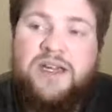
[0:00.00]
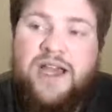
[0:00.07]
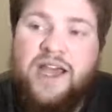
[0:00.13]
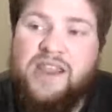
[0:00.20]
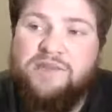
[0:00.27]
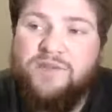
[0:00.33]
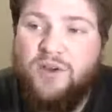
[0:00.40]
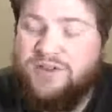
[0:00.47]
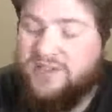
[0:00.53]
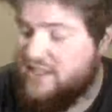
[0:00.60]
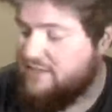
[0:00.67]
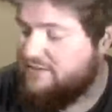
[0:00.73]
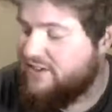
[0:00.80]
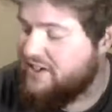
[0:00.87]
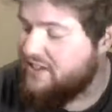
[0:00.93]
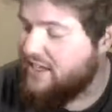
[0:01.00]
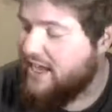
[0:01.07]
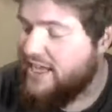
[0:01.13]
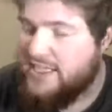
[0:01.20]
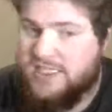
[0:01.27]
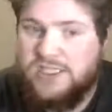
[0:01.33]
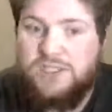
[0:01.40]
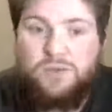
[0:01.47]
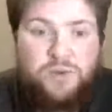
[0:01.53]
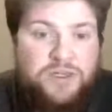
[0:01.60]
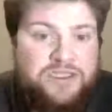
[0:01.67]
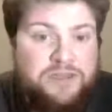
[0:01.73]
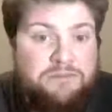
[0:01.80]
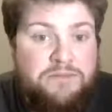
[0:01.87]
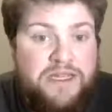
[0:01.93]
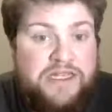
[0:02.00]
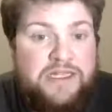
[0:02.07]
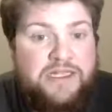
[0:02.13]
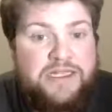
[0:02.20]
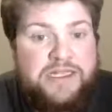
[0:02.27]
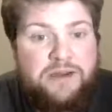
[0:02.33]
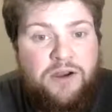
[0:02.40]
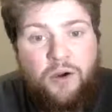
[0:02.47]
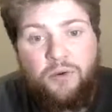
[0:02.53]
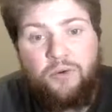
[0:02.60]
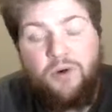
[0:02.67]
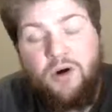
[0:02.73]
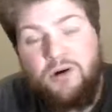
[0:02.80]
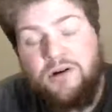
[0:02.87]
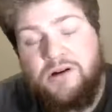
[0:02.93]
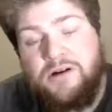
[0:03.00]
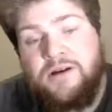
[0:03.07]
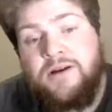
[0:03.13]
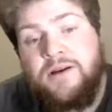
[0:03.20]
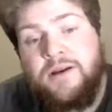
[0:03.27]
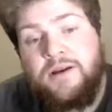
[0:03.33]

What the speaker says: And they've gone to the fun lands, where it's immediately gone wrong,